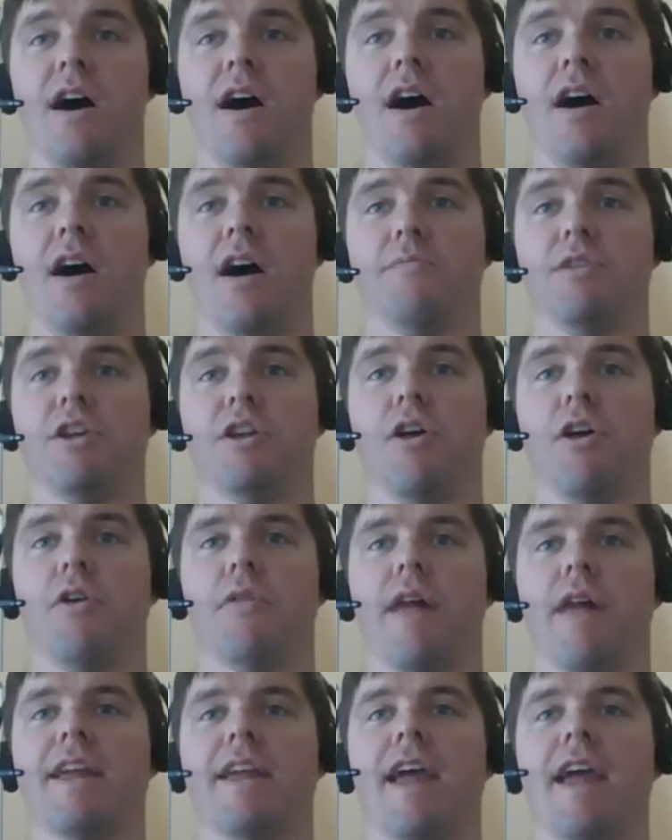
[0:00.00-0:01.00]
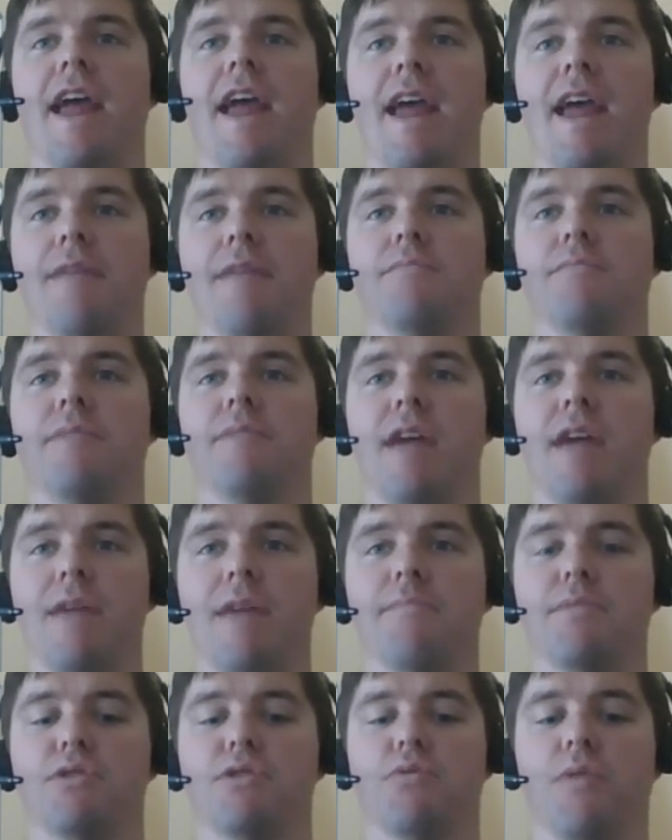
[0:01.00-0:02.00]
you know, like in
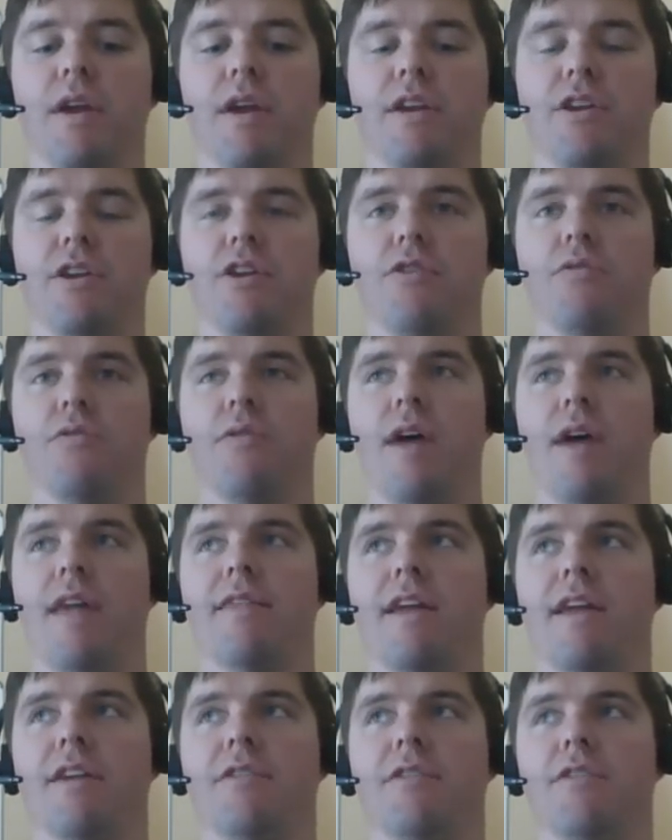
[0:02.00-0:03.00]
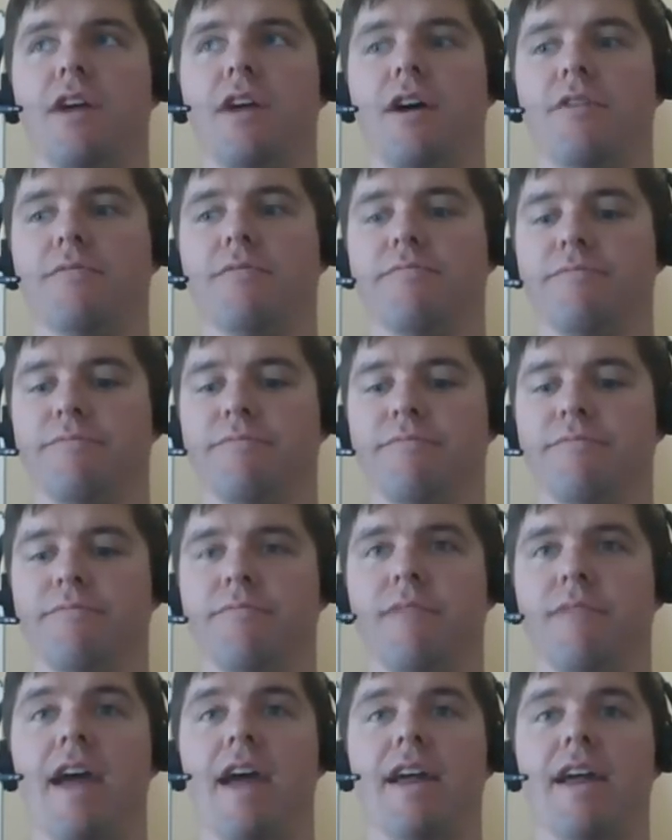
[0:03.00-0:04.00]
between you and then, you know,
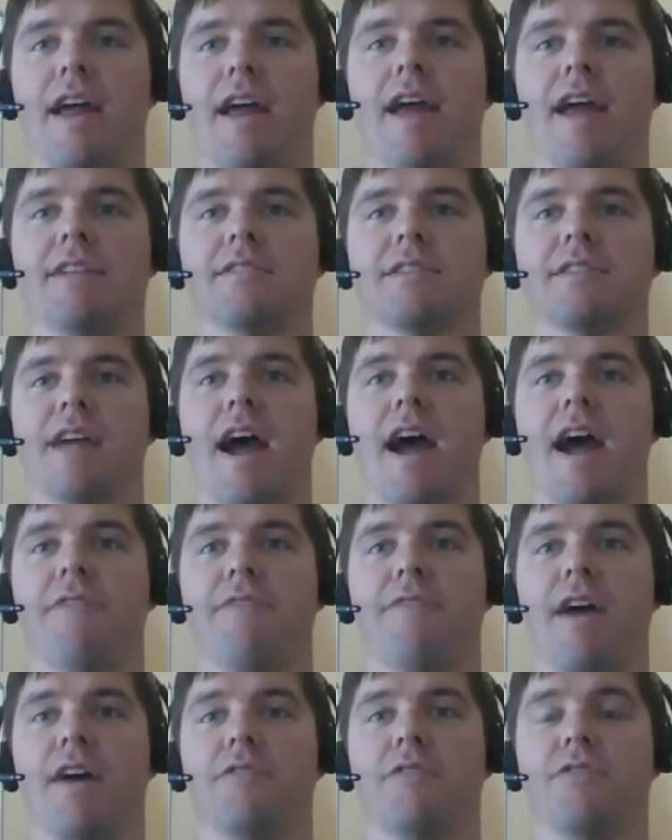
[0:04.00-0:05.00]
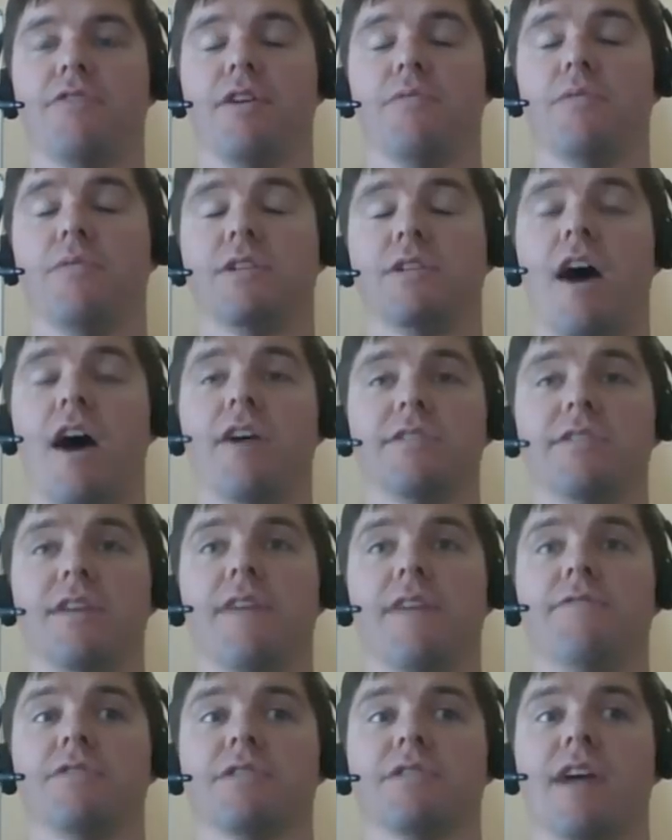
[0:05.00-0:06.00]
and SkyFoundry, which I'll say
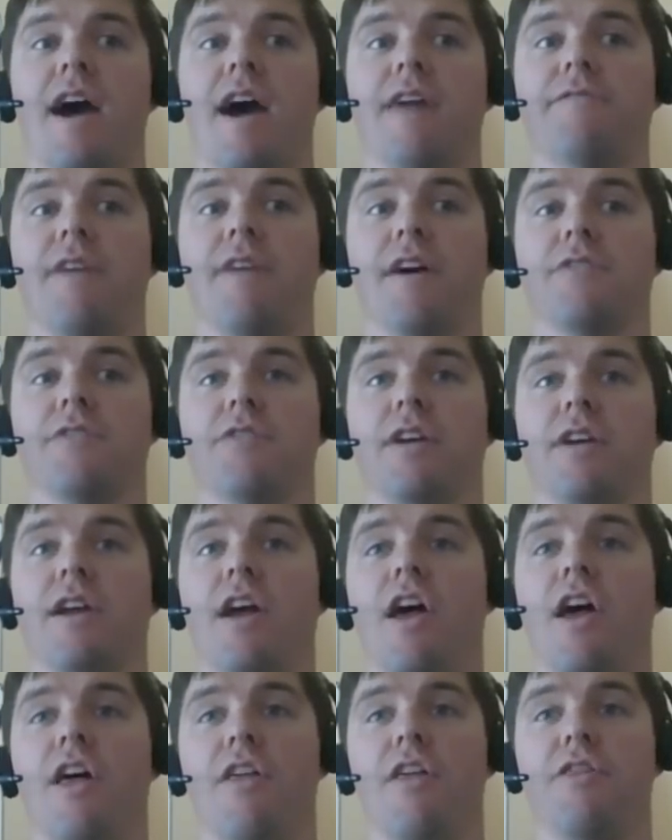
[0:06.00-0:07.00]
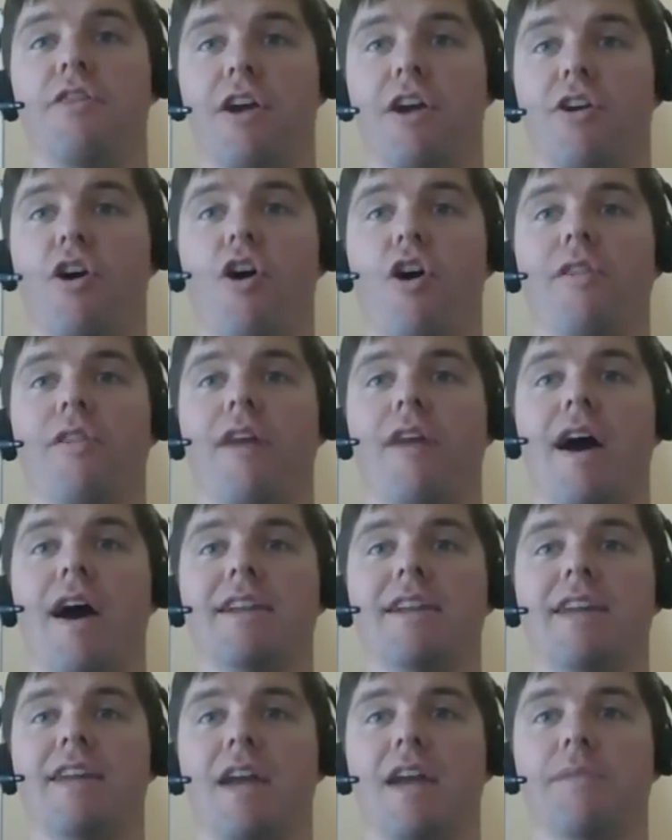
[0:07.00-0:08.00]
for SkyFoundry, their
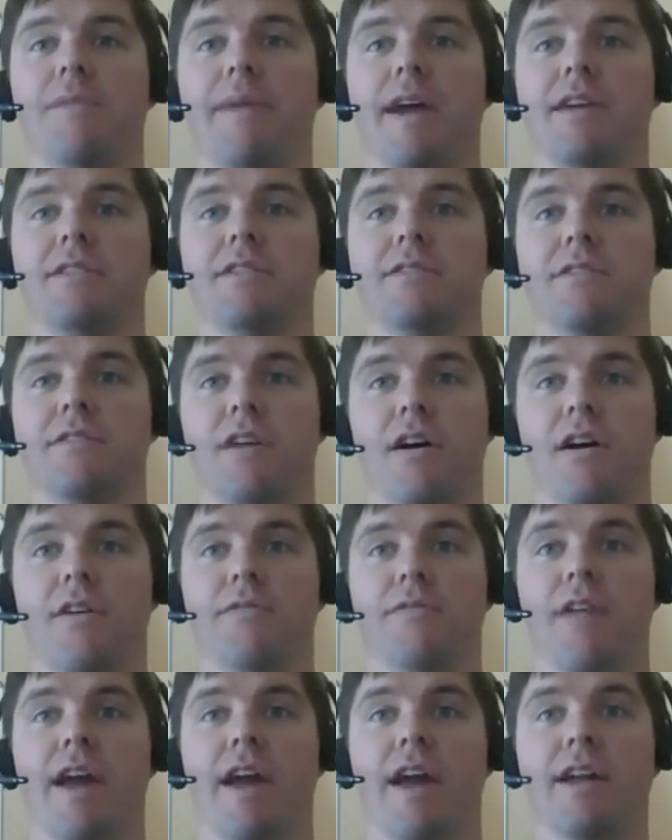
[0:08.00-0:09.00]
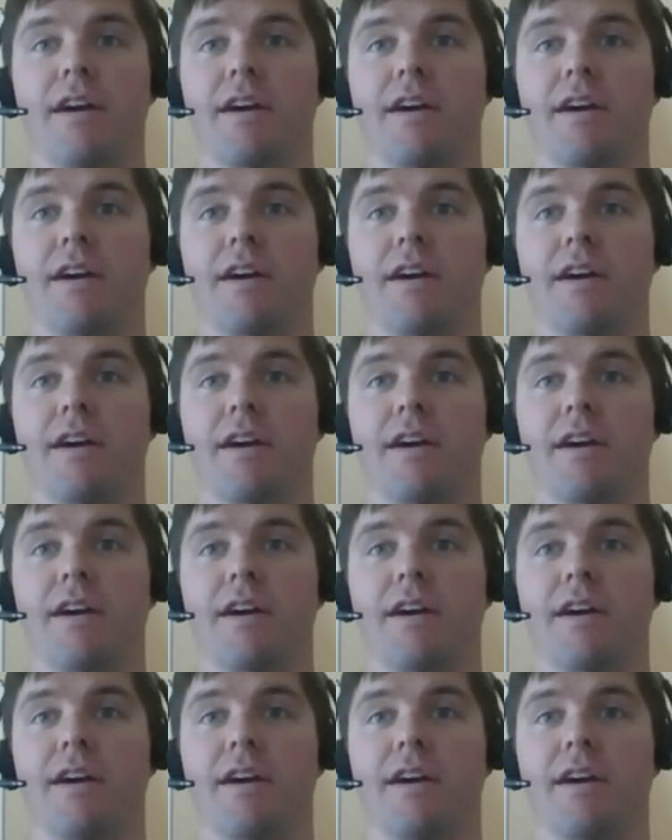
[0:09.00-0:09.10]
online database of like